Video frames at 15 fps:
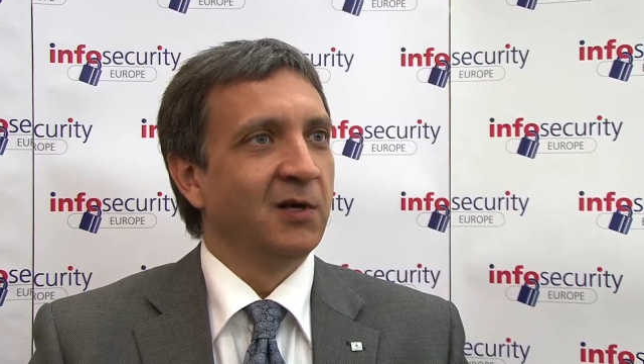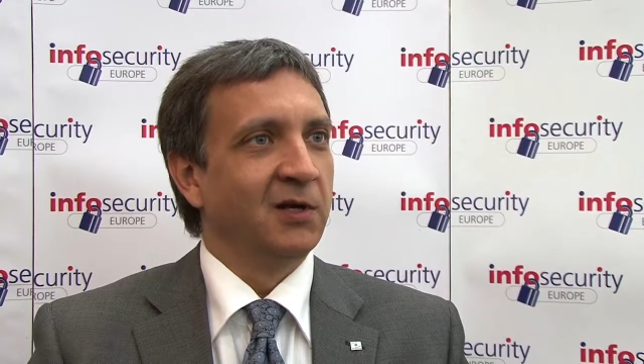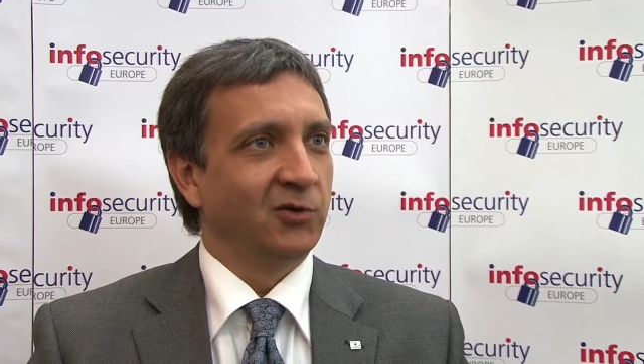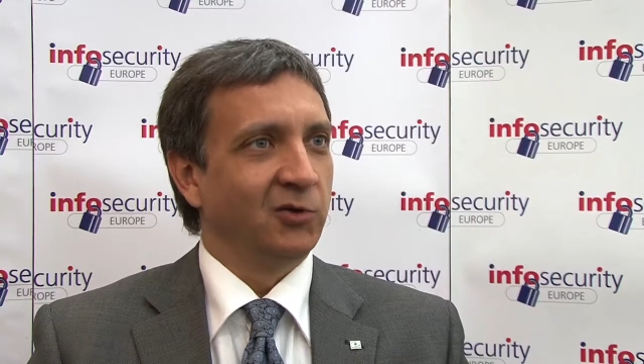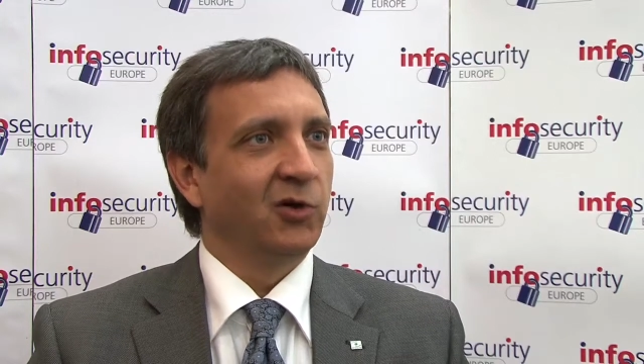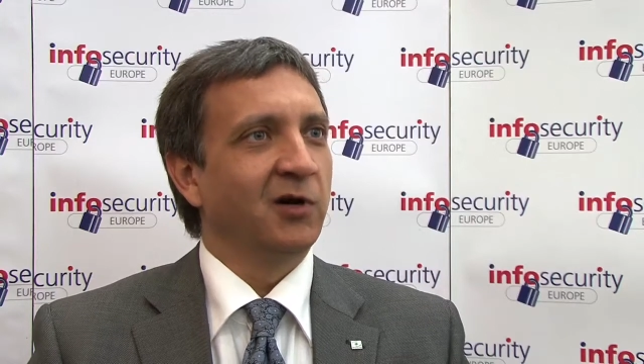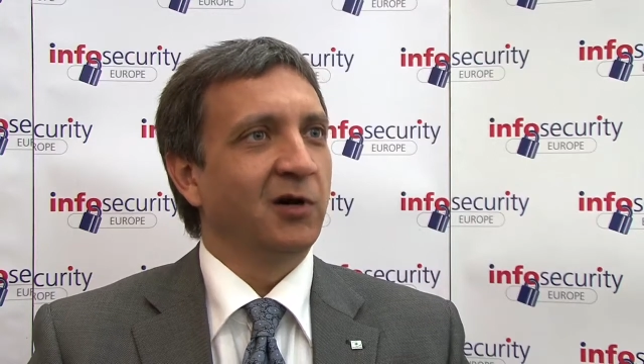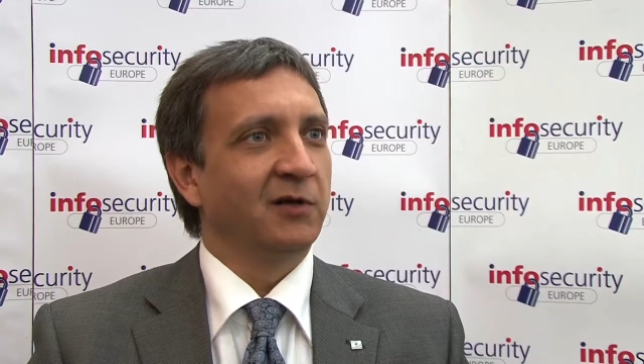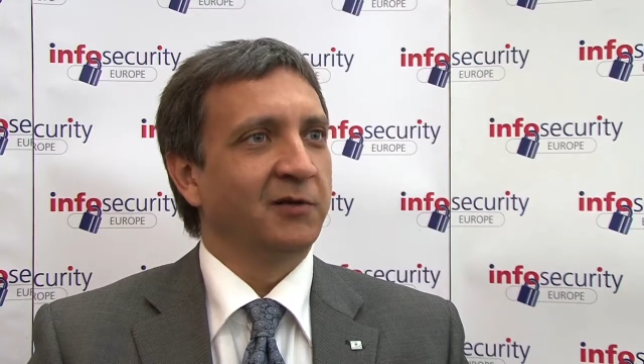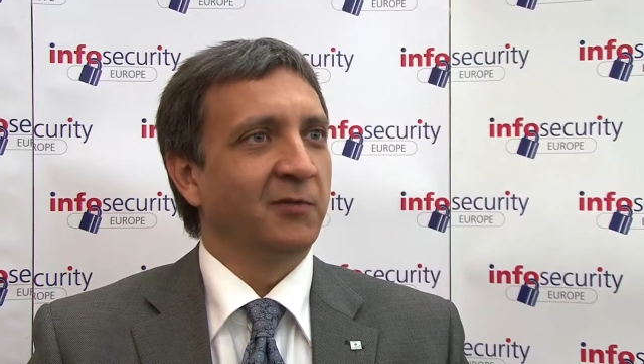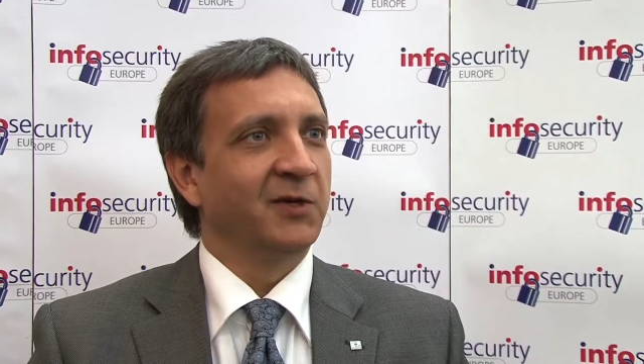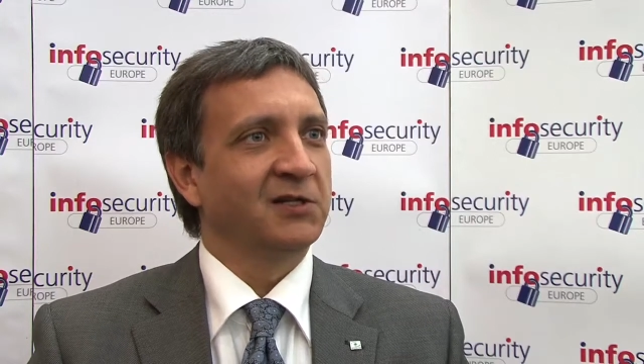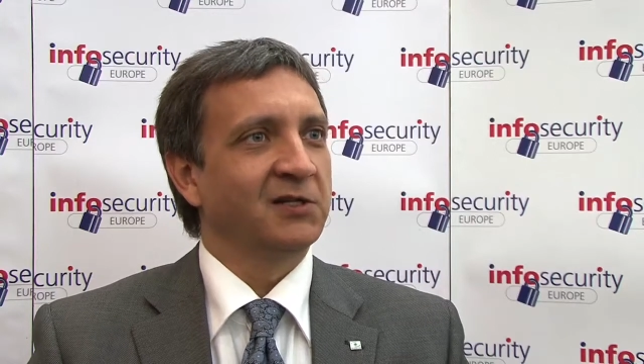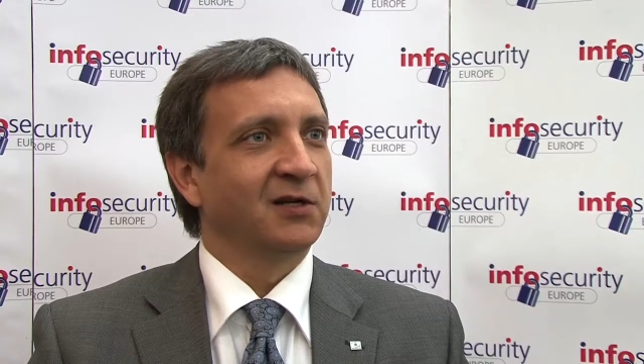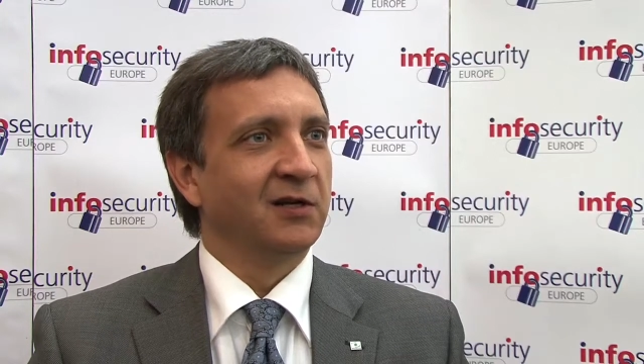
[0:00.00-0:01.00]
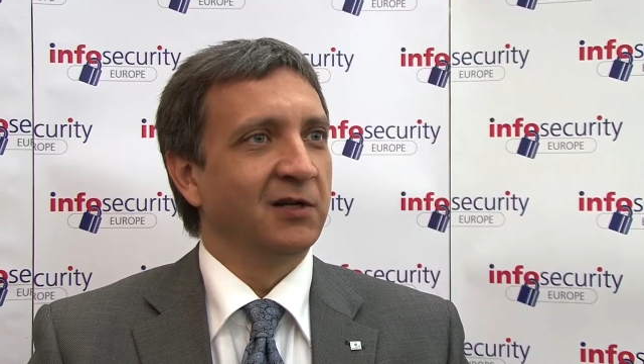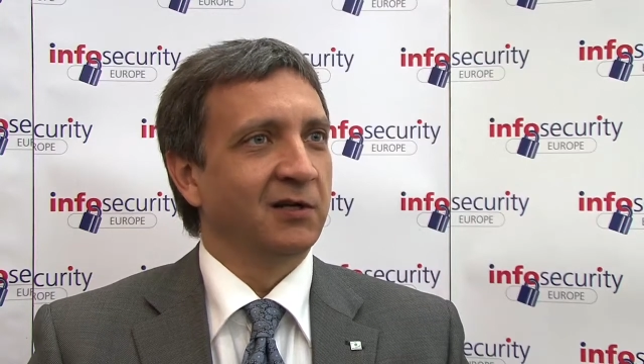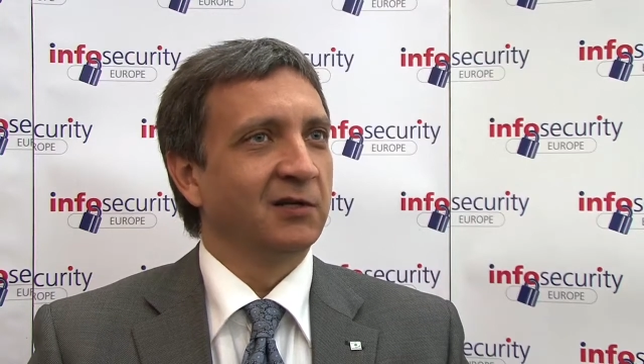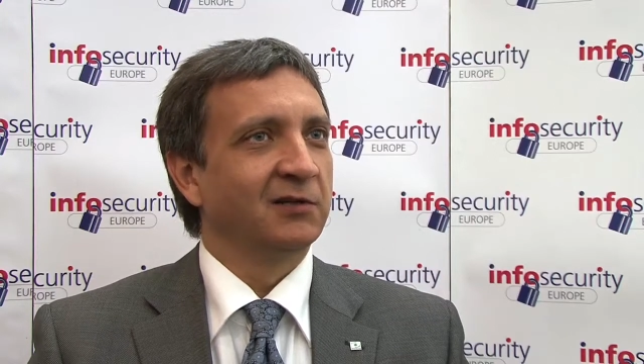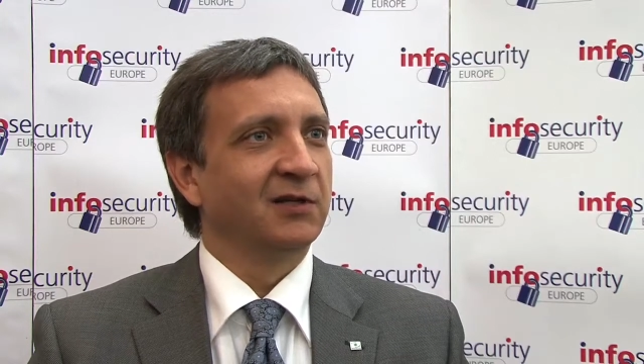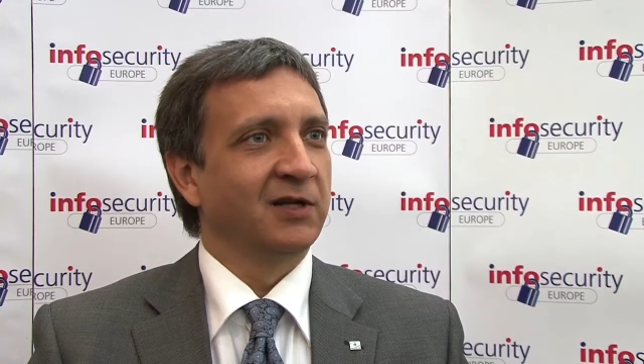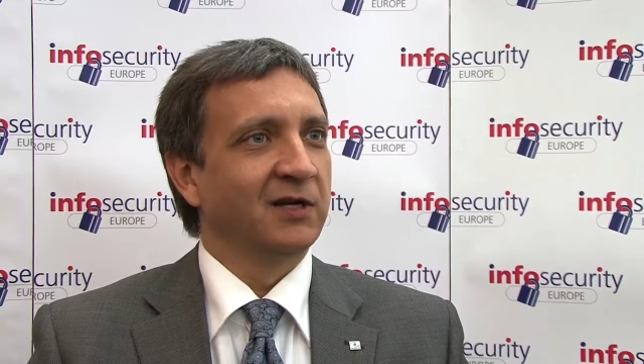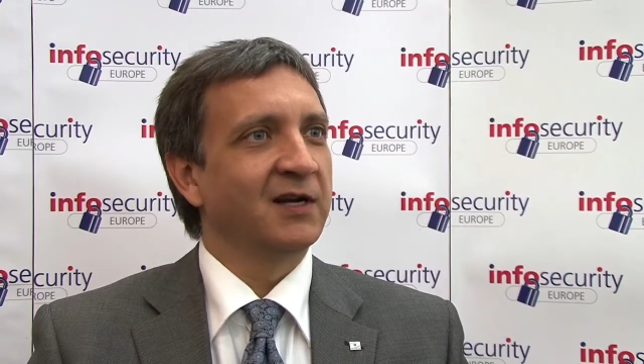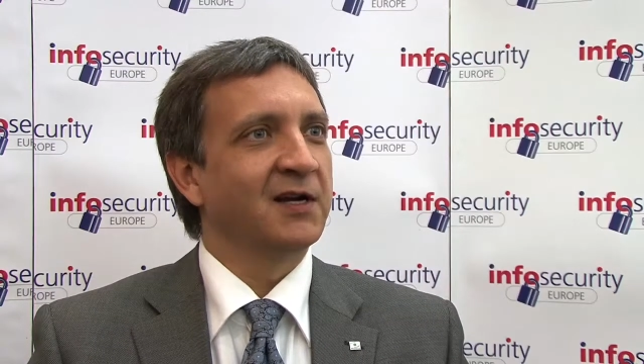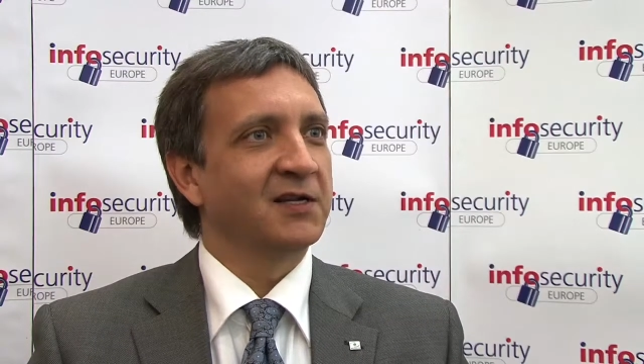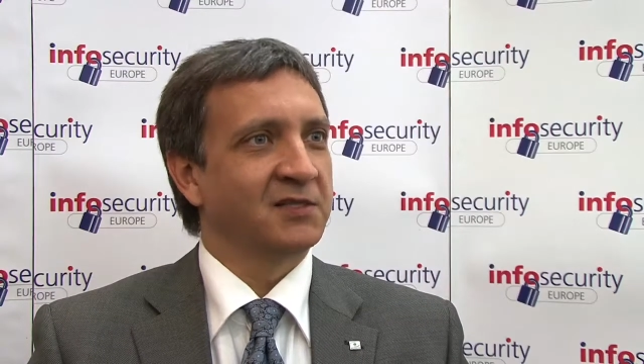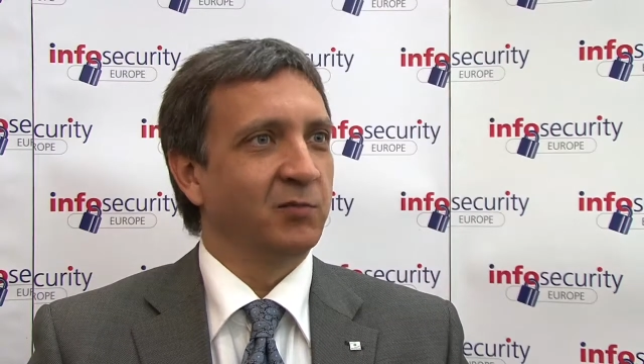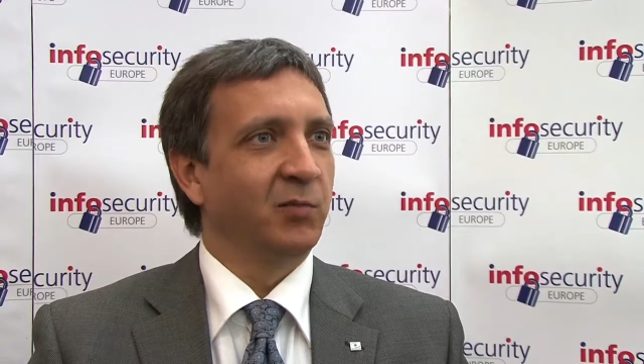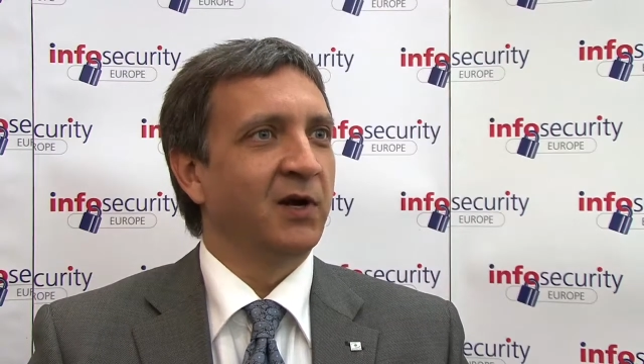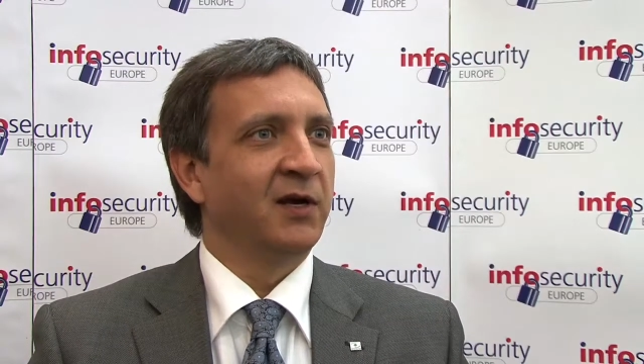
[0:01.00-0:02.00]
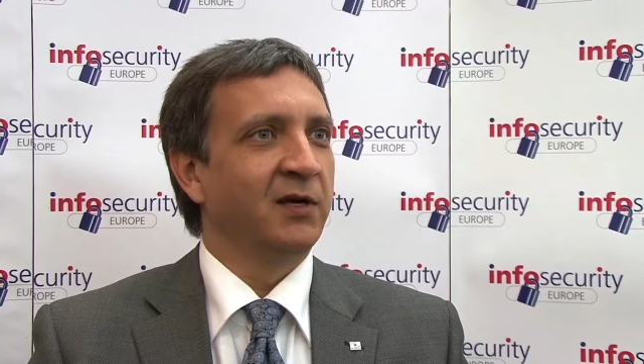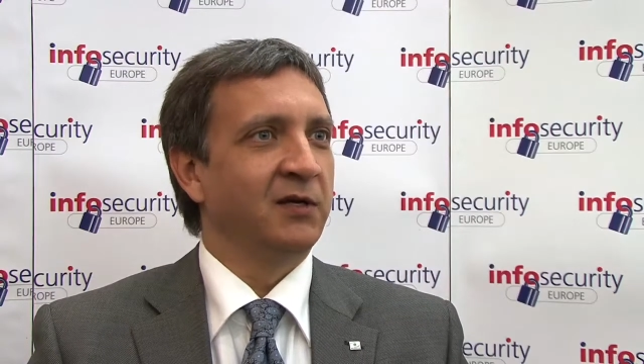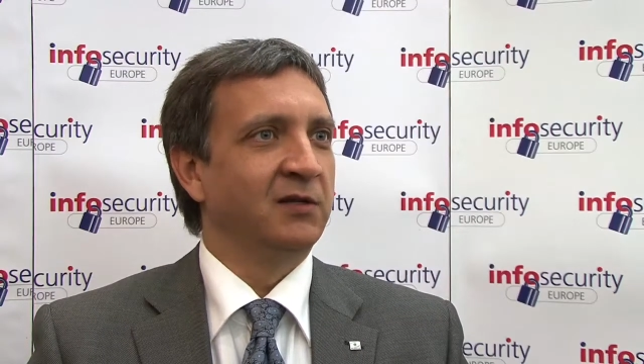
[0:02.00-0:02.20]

it automatically categorized by